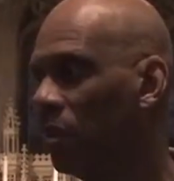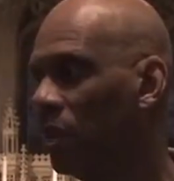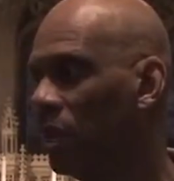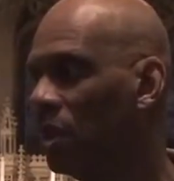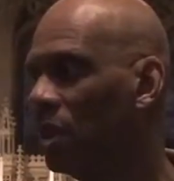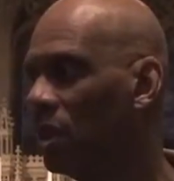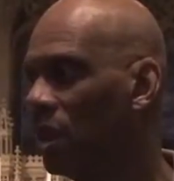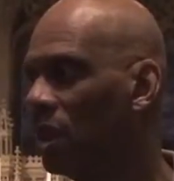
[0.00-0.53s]

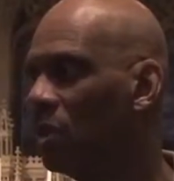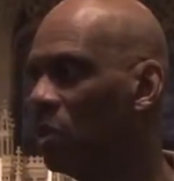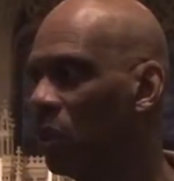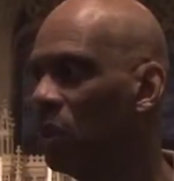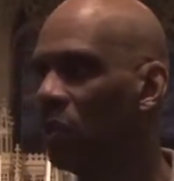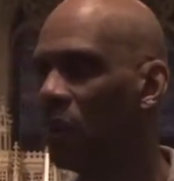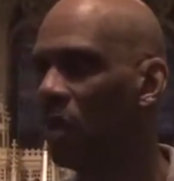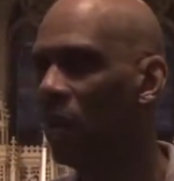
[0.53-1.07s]
This
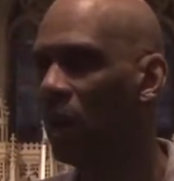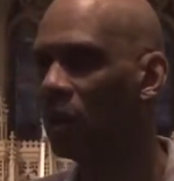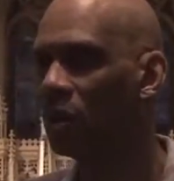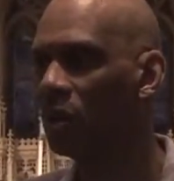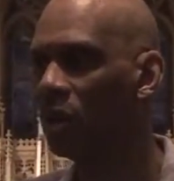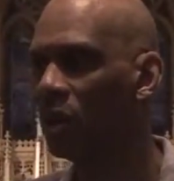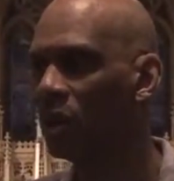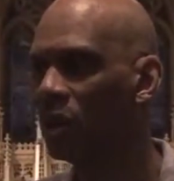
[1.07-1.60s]
would have come out
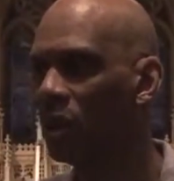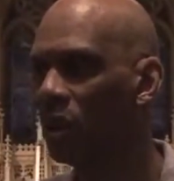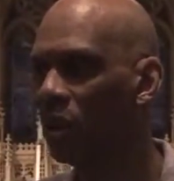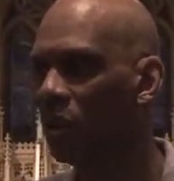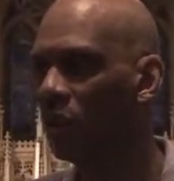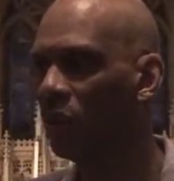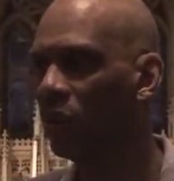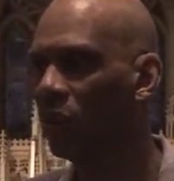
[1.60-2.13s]
2 years
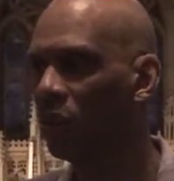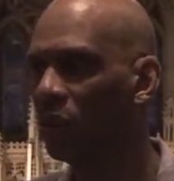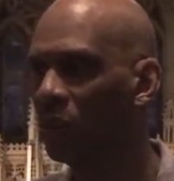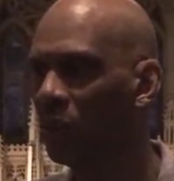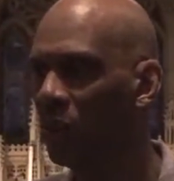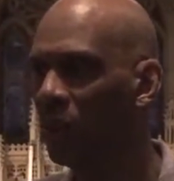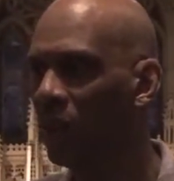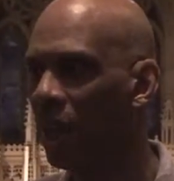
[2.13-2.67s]
ago if
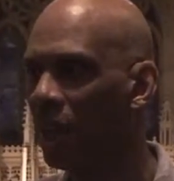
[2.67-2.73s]
we